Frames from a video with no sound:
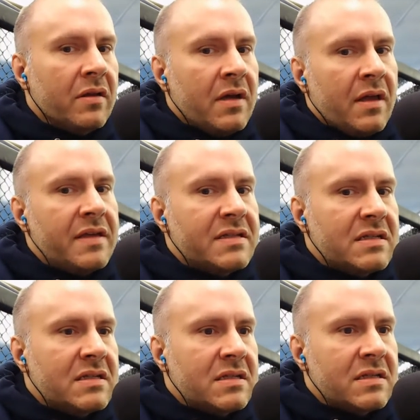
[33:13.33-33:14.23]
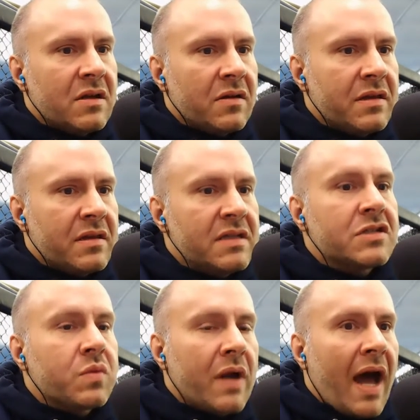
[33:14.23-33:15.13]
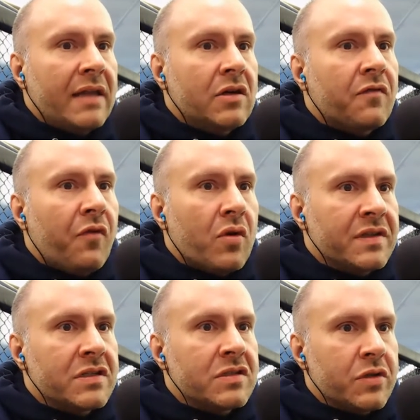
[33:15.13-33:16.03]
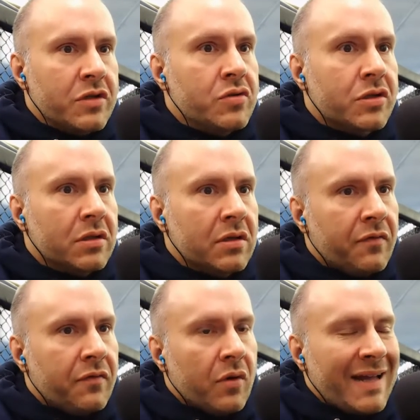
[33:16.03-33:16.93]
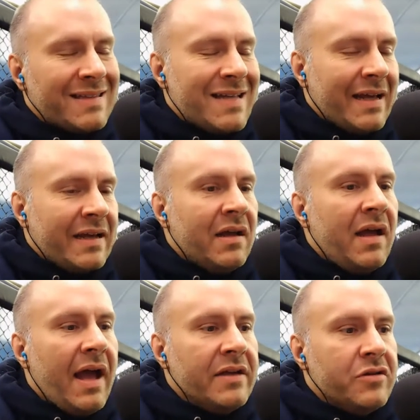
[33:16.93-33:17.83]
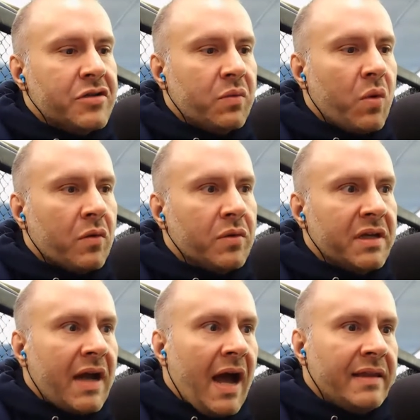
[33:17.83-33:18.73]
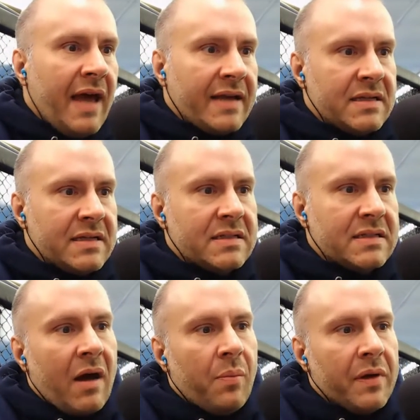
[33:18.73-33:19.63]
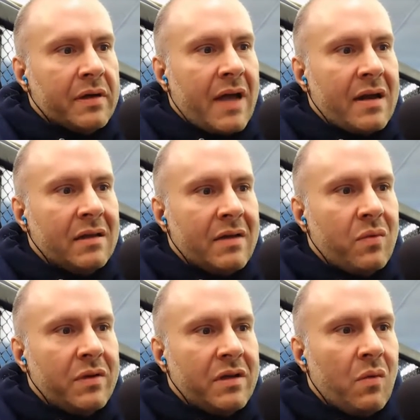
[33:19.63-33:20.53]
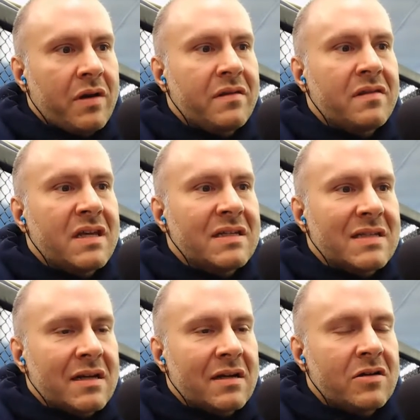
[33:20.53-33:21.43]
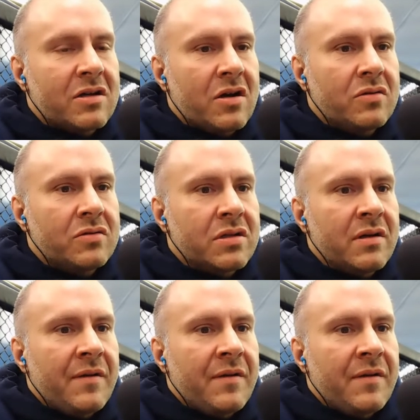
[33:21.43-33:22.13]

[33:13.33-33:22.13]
this is what I look for, and this is what you should look for. Not saying, hey, you should work with a guy that has this style, but kind of like, what are the things that a good coach